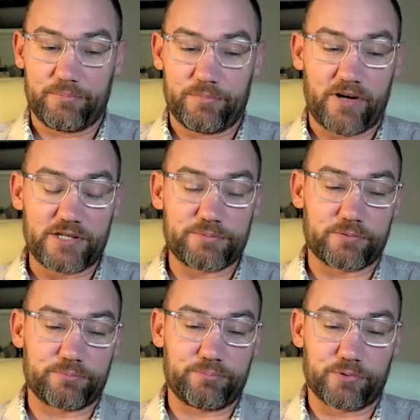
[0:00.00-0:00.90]
Facebook
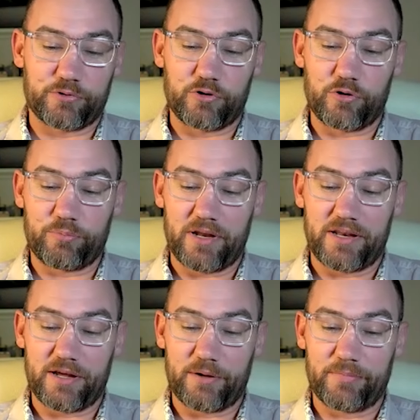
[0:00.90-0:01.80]
group,
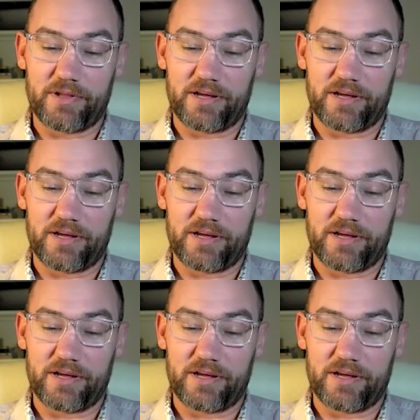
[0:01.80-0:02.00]
and the